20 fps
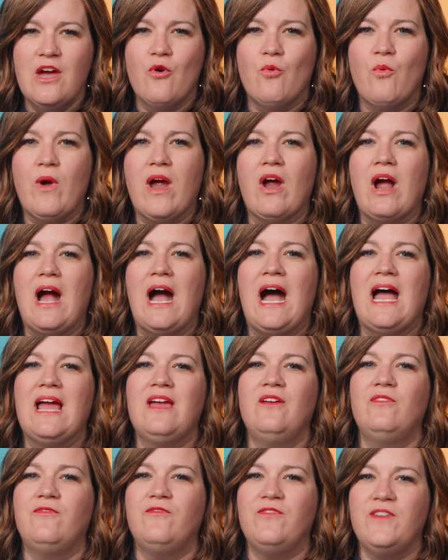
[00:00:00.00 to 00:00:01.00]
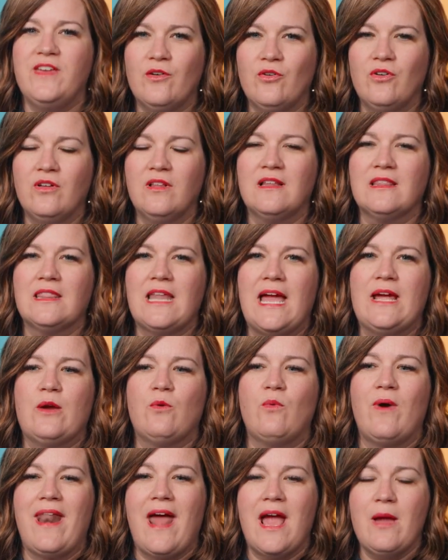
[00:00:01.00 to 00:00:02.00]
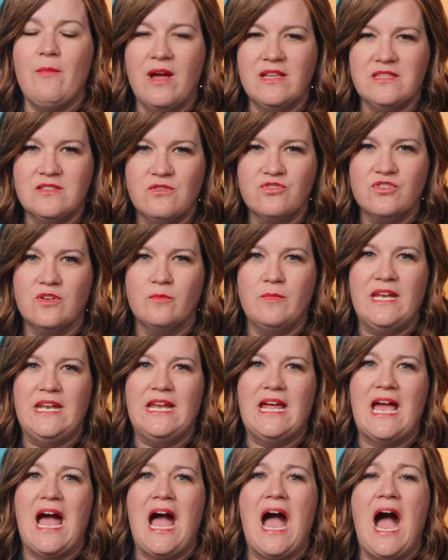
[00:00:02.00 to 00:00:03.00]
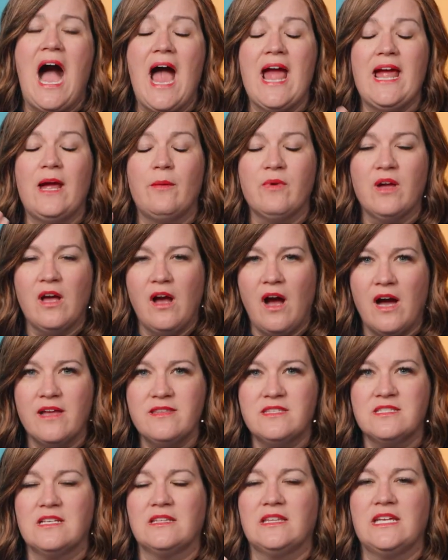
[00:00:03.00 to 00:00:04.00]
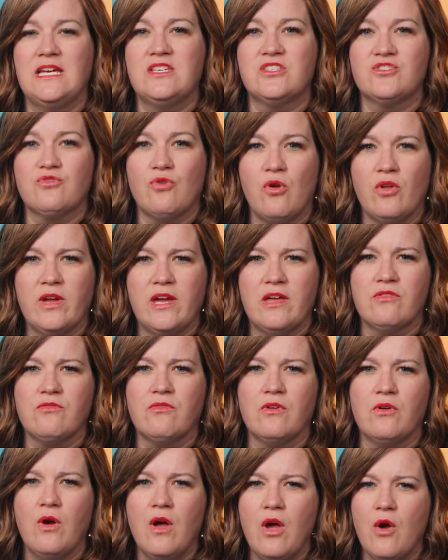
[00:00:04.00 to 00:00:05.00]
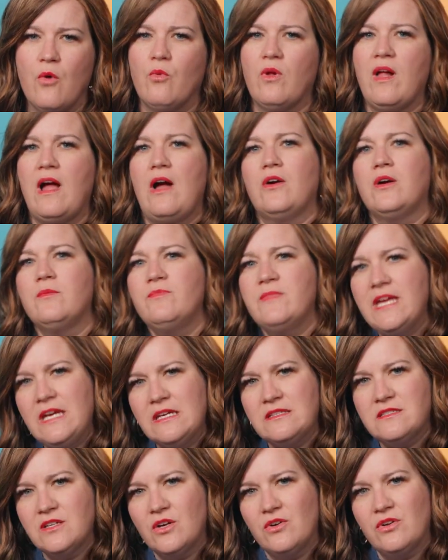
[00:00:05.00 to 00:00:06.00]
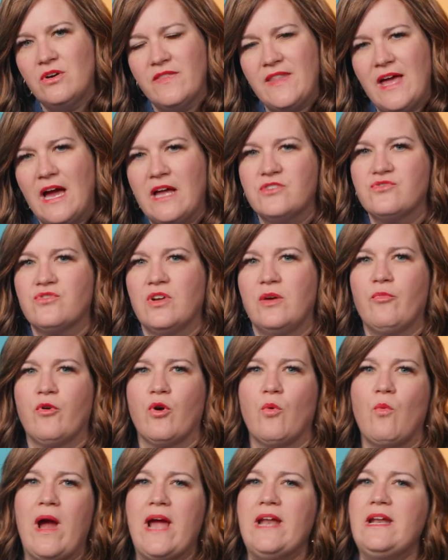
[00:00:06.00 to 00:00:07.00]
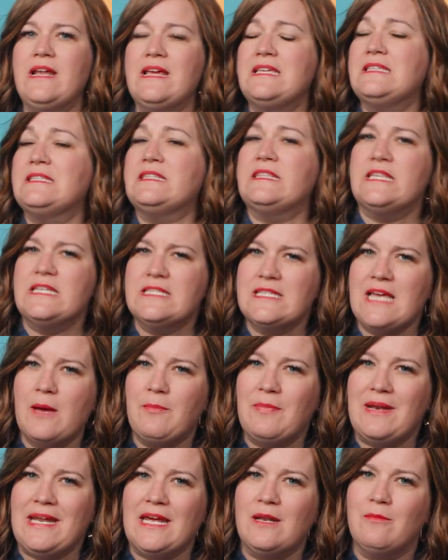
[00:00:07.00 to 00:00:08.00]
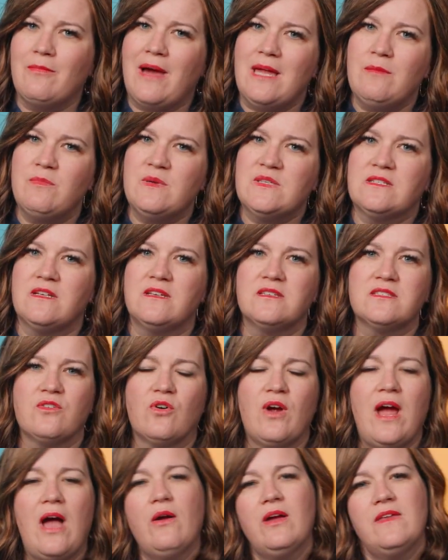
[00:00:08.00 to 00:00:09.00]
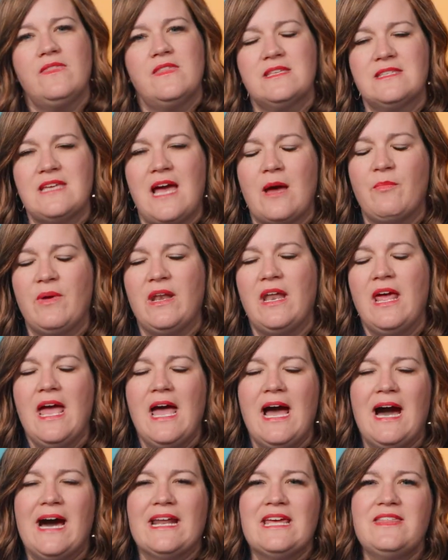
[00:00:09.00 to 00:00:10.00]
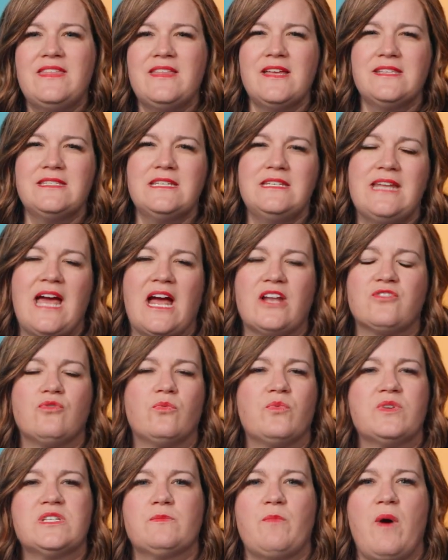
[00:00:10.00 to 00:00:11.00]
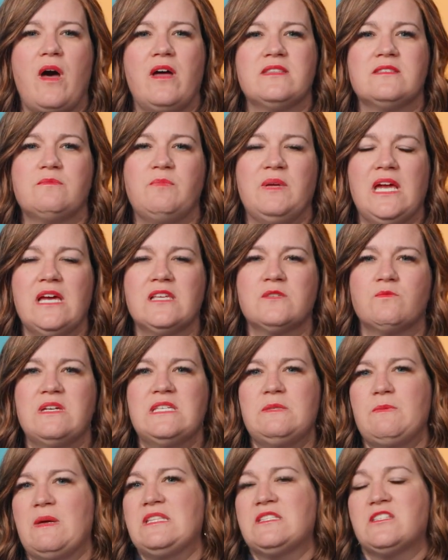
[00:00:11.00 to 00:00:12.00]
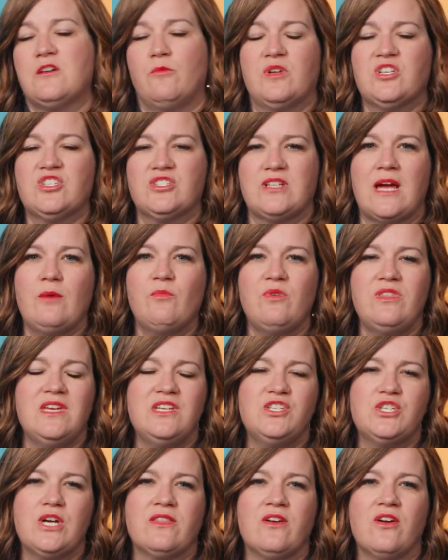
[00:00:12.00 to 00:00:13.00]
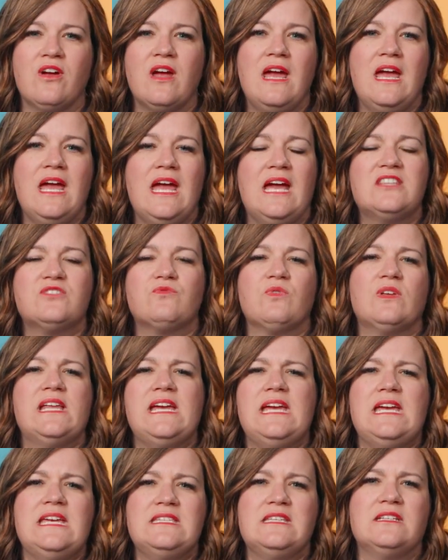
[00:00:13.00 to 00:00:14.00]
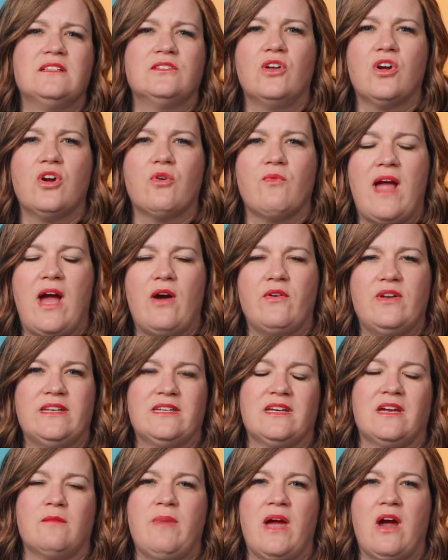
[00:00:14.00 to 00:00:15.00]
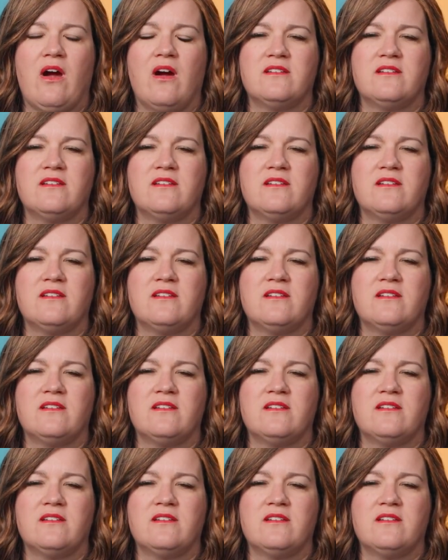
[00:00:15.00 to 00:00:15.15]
where I feel like when I'm on social media, I am constantly scrolling through, well, how come they get to go on that trip? Or why isn't this happening in my business? Or how can this happen? And I think that's a natural response because we spend so much time with each other. It's really easy to look around and to compare